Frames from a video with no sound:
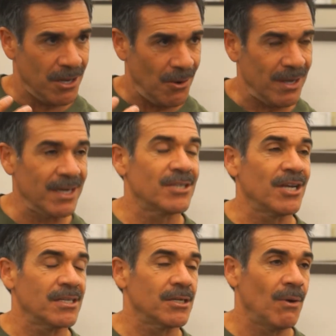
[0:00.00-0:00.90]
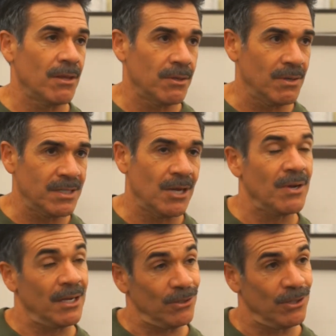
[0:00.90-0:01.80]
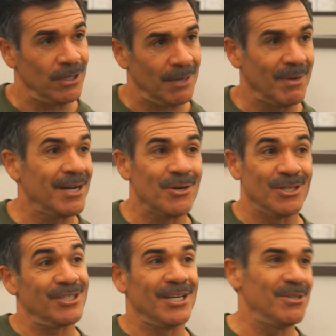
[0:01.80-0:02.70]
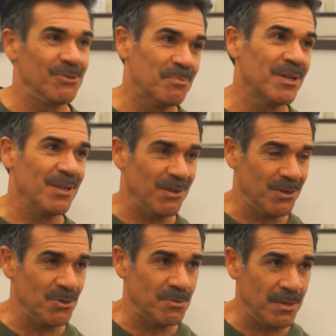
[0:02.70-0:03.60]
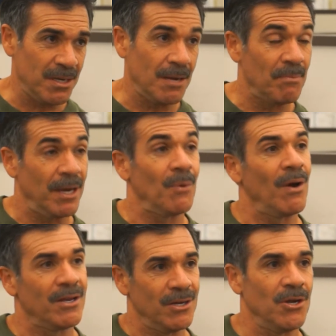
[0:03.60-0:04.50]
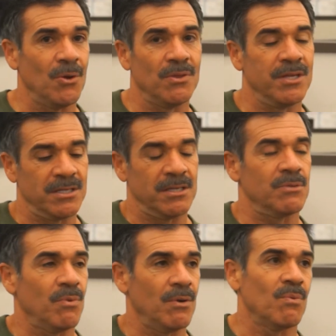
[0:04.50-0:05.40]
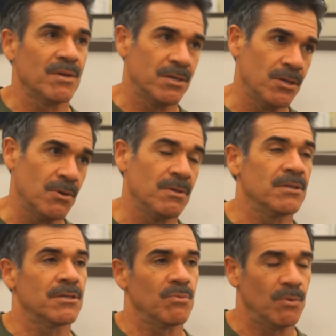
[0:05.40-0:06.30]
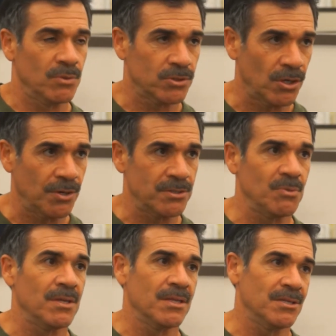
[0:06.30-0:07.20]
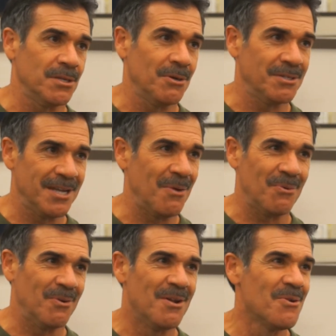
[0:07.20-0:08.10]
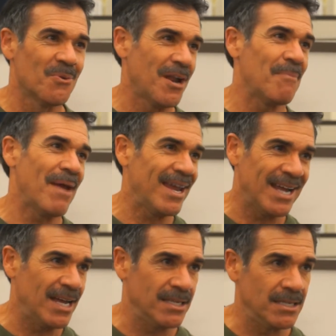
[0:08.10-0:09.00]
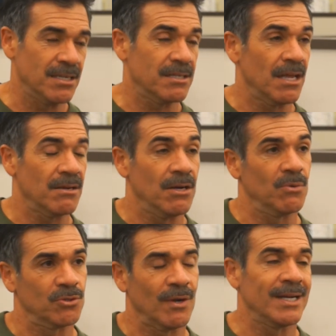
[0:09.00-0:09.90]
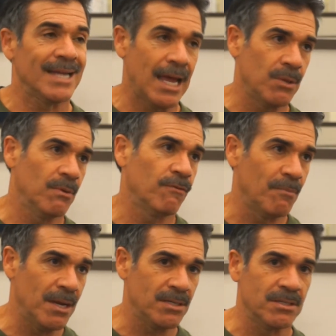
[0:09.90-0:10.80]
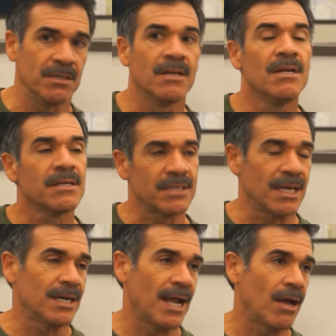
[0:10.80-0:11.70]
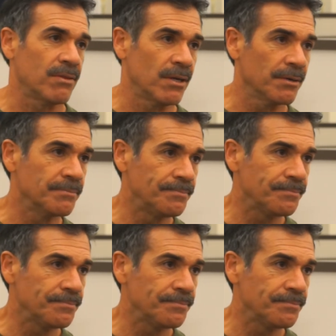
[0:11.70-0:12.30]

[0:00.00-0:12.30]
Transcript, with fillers: you know, I get a chance to go out there and say, okay, look, I'm not here to change your opinion of the news media, but I want you to know this is what we do, this is what we're charged with, and so it's not we're, not bad guys. It's just that you know we're trying to gather information mm-hmm. to get it out there.